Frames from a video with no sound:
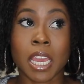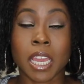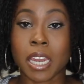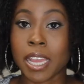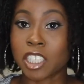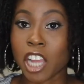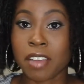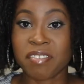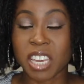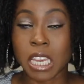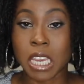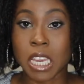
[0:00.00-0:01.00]
and
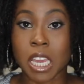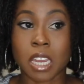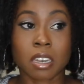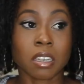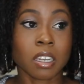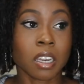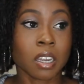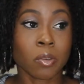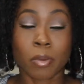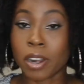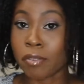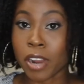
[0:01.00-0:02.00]
HIV and
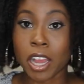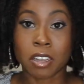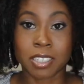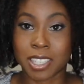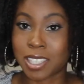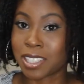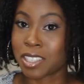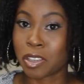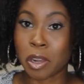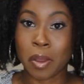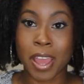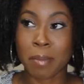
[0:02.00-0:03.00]
whatever else,
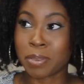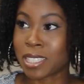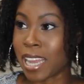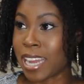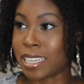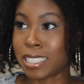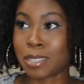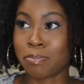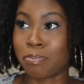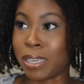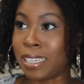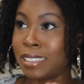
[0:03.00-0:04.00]
you know, hepatitis
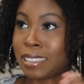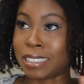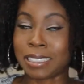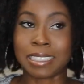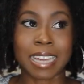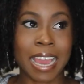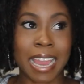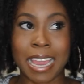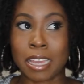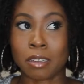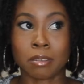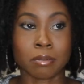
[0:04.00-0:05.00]
B, C,
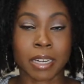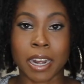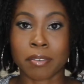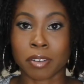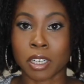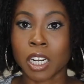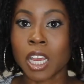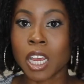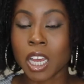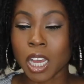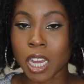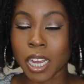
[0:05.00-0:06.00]
A, whatever.
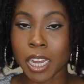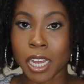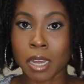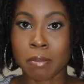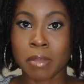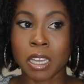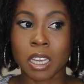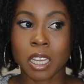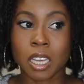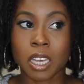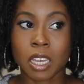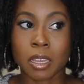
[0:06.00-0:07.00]

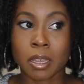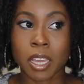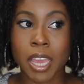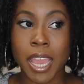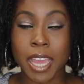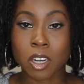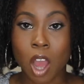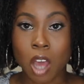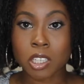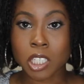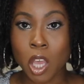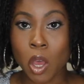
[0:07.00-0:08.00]
And
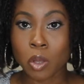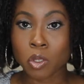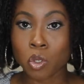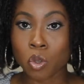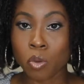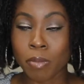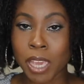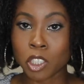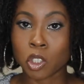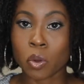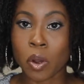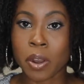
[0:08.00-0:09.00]
also to make
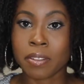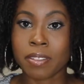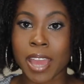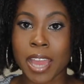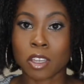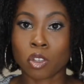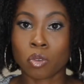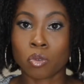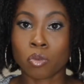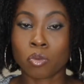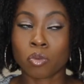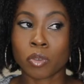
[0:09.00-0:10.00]
sure that
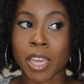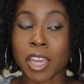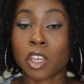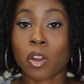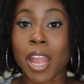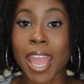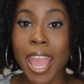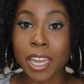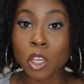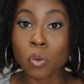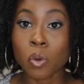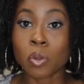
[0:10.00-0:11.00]
you get your
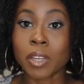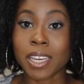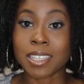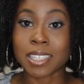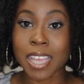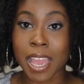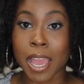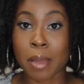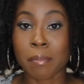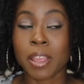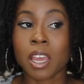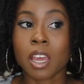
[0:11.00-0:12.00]
annual
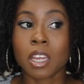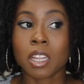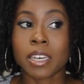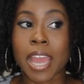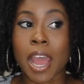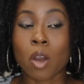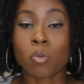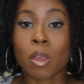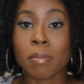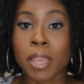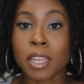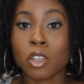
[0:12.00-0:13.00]
exam. Now,
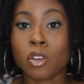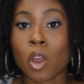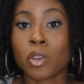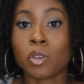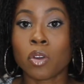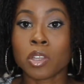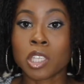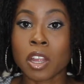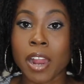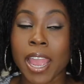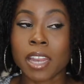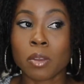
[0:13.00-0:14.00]
women, you know, you go
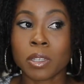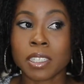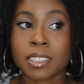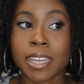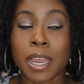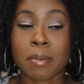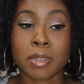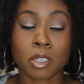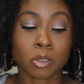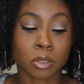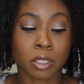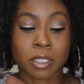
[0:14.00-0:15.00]
to your annual exam,
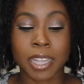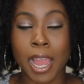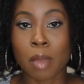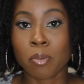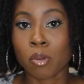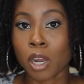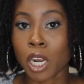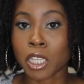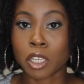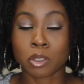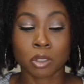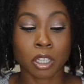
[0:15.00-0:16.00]
they'll do your lab
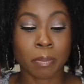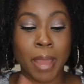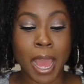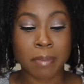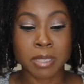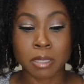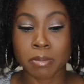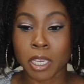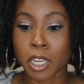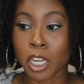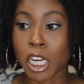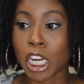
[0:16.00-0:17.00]
work, they'll do your pap
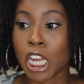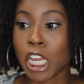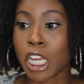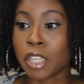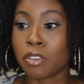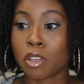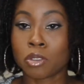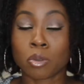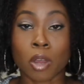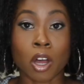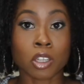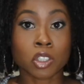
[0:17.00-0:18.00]
smear, they'll
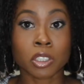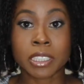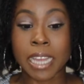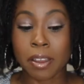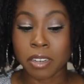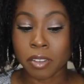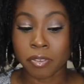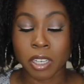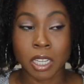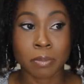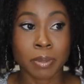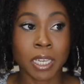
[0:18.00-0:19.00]
do an ultrasound if
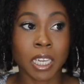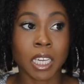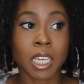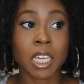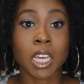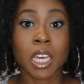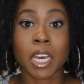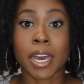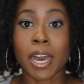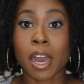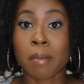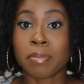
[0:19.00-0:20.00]
need be.
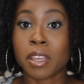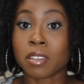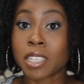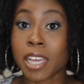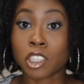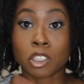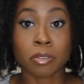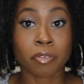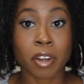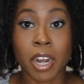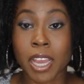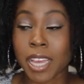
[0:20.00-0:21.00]
They'll test you
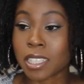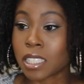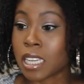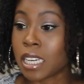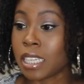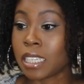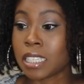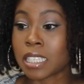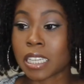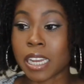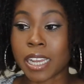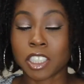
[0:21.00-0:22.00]
for
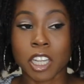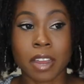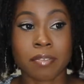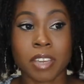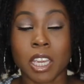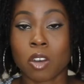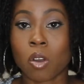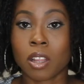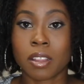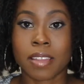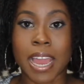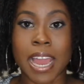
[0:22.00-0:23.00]
STDs and HIV and
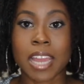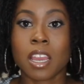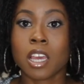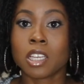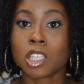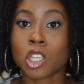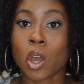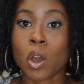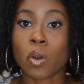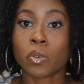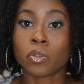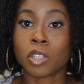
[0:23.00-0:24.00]
all of that.
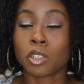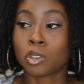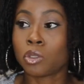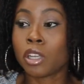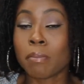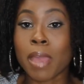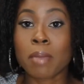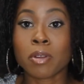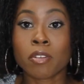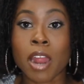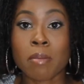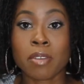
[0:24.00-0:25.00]
So they'll do your
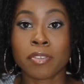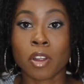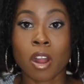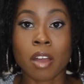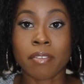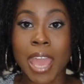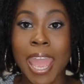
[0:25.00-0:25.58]
mammogram if you're of